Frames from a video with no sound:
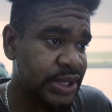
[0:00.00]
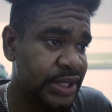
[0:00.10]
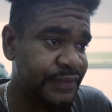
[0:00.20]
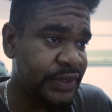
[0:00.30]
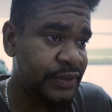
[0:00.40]
are
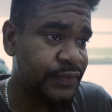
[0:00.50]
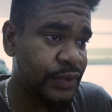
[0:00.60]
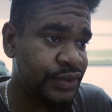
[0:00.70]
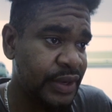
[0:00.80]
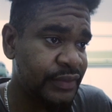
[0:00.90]
lifted
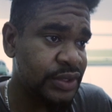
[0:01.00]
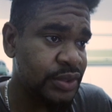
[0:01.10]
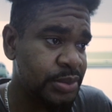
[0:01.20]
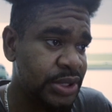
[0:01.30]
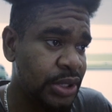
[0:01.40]
for travelers
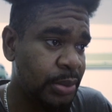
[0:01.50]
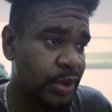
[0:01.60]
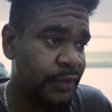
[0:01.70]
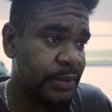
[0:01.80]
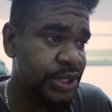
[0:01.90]
who meet the
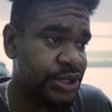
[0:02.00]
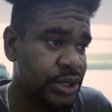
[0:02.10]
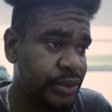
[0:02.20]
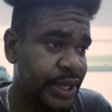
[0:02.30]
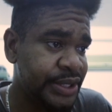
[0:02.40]
above
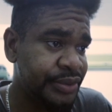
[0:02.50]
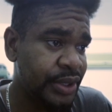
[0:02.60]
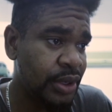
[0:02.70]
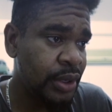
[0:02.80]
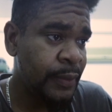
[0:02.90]
mentioned
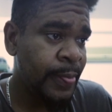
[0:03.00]
criteria,